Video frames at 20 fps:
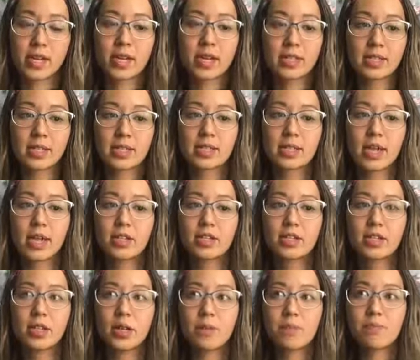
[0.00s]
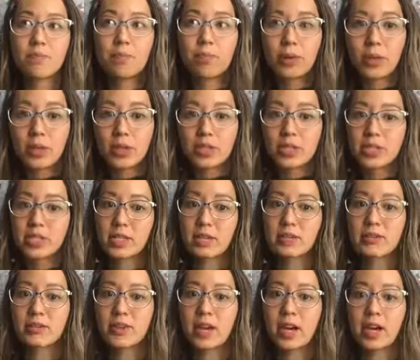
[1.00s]
And as I said, you can burn
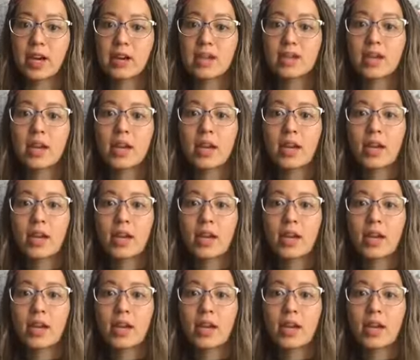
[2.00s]
yourself out